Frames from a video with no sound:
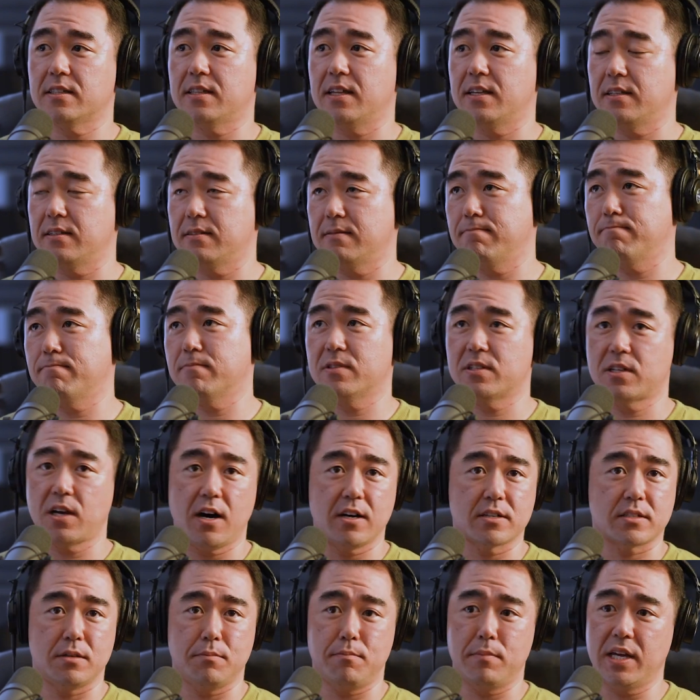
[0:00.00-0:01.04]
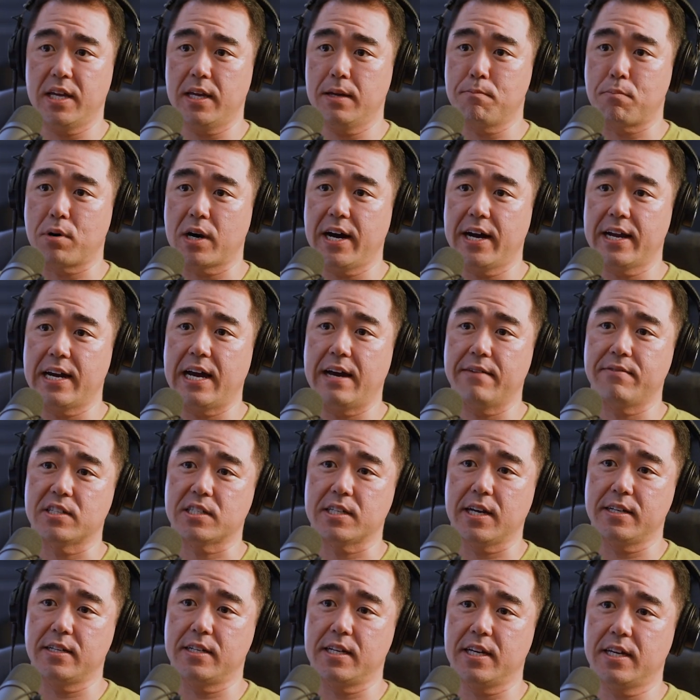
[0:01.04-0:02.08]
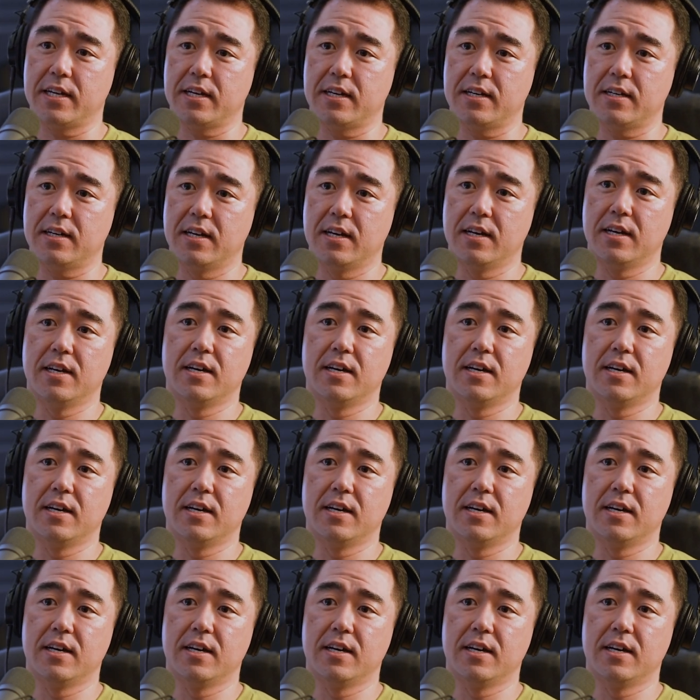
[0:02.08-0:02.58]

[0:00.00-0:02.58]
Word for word: Then talk to me, Brian. I have this idea.